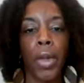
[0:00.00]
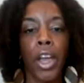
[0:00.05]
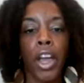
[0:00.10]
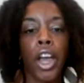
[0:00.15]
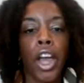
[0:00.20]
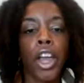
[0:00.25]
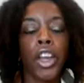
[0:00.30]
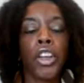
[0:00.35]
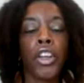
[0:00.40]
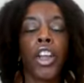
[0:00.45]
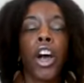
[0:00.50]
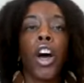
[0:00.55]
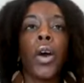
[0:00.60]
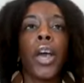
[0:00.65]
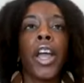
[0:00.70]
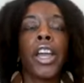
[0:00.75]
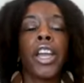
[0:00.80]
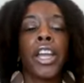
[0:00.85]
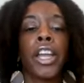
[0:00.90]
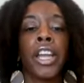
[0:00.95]
And
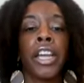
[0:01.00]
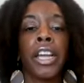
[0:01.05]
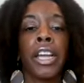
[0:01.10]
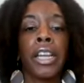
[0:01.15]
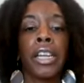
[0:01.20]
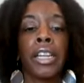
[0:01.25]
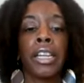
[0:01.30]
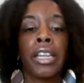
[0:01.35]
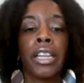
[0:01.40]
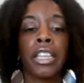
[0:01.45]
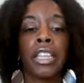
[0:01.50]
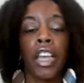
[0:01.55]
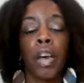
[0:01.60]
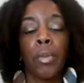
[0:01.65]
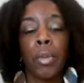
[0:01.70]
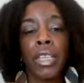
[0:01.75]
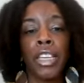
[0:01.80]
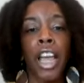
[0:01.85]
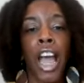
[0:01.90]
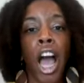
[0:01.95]
then the
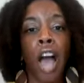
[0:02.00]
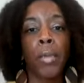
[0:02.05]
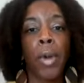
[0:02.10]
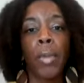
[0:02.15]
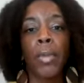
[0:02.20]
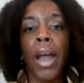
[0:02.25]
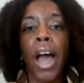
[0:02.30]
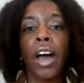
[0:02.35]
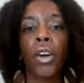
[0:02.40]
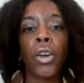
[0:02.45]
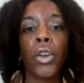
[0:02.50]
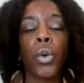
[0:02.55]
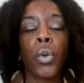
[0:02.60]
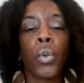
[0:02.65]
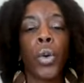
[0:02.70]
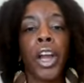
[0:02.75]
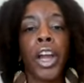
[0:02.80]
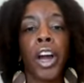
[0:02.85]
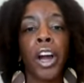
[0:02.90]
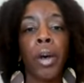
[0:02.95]
summertime, I'm not going to
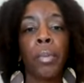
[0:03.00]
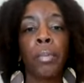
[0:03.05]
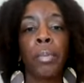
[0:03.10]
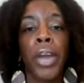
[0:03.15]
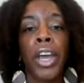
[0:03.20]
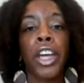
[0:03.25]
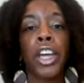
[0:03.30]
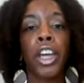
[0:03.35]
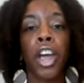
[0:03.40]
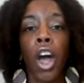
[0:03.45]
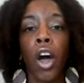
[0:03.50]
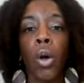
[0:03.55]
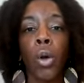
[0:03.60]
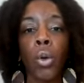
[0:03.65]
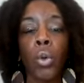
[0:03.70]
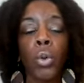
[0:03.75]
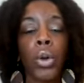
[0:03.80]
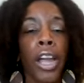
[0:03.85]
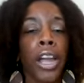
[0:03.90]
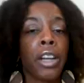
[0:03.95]
wear a big coat
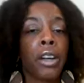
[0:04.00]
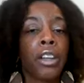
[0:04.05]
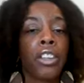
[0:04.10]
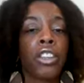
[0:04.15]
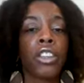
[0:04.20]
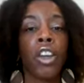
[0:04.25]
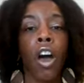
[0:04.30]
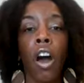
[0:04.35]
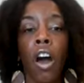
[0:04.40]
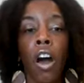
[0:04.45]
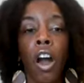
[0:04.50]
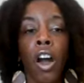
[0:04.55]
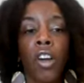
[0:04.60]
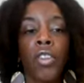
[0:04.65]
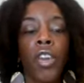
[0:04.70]
and a scarf